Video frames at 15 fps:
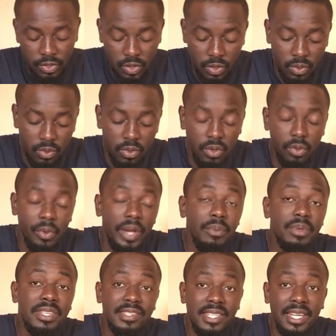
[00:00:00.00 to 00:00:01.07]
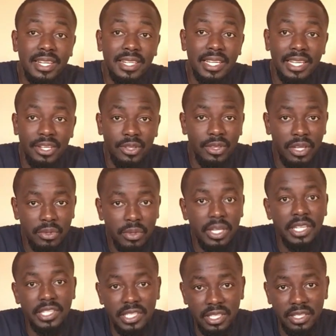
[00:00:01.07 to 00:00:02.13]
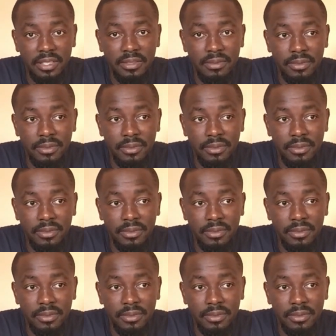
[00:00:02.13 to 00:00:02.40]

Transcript: So when we started getting the education,